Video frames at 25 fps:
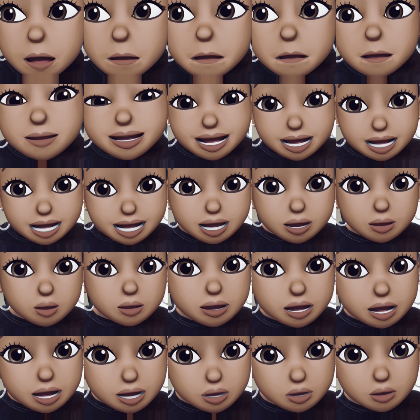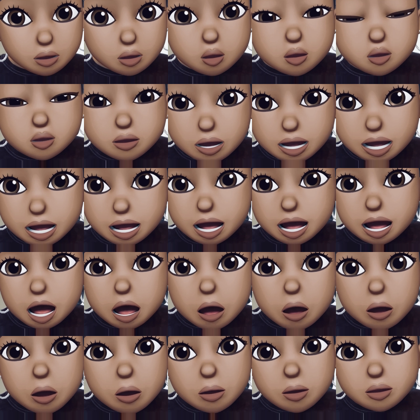but this one is really,
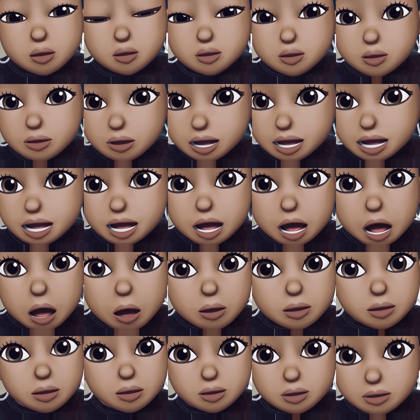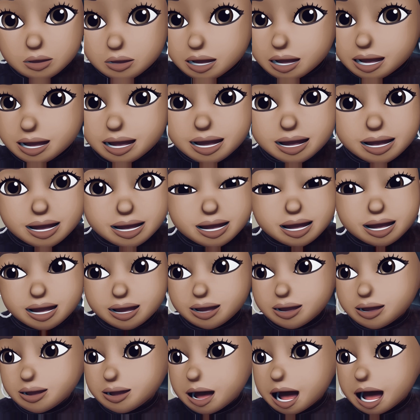really, really good,
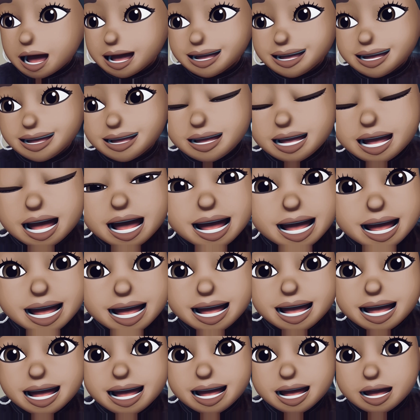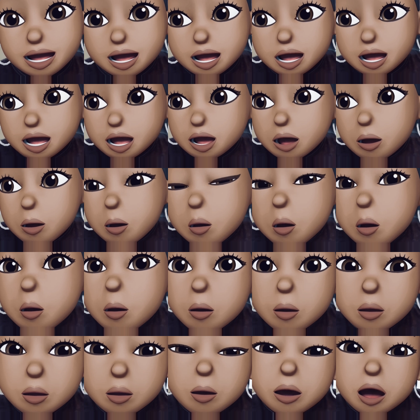y'all. I like it.
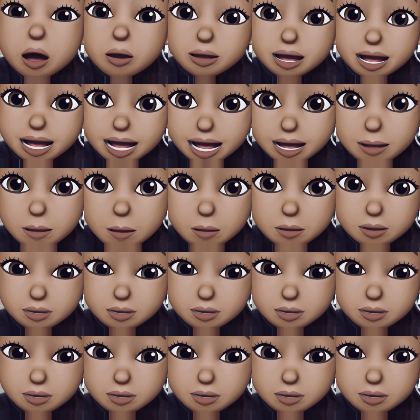Who? okay.